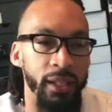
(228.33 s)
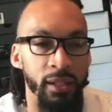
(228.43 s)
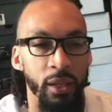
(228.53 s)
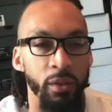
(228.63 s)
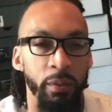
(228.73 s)

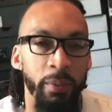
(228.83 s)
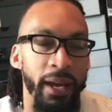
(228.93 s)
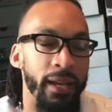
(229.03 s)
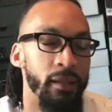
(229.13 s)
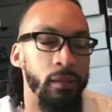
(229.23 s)
So the
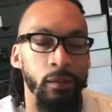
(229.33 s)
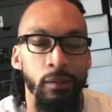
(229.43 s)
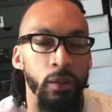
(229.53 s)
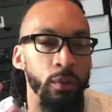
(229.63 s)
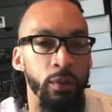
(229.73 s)
past
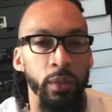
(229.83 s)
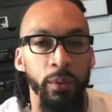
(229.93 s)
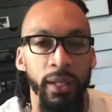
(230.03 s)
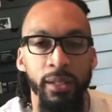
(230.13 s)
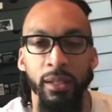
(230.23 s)
2-3
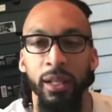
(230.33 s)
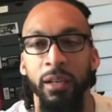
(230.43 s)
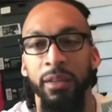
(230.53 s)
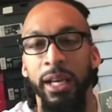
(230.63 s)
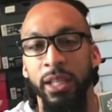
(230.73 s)
weeks,
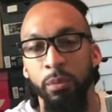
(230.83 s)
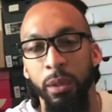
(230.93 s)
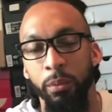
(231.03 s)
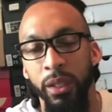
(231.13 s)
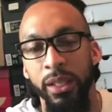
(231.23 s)
Nike's been
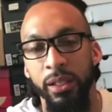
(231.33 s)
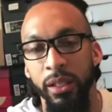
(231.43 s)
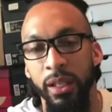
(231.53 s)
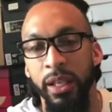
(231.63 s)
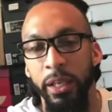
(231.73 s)
releasing
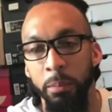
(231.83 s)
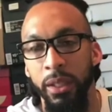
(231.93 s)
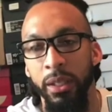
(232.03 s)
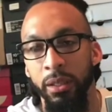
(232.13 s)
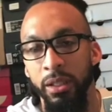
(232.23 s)
the
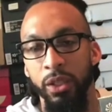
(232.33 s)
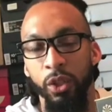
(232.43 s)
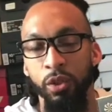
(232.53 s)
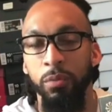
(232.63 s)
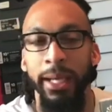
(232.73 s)
hippie
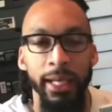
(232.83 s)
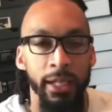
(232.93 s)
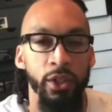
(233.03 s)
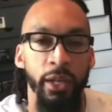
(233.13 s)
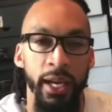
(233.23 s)
shoes made out of
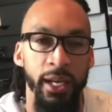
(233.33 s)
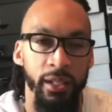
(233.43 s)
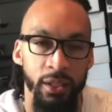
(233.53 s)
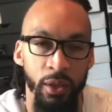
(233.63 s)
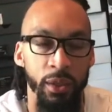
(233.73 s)
trash.
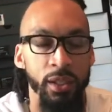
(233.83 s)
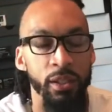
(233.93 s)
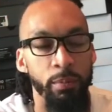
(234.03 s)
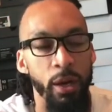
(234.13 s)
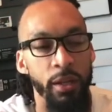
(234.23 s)
So this is
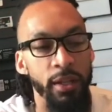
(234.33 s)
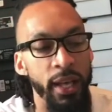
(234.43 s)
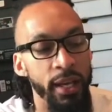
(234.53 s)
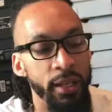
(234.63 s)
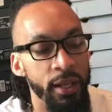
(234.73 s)
part of that.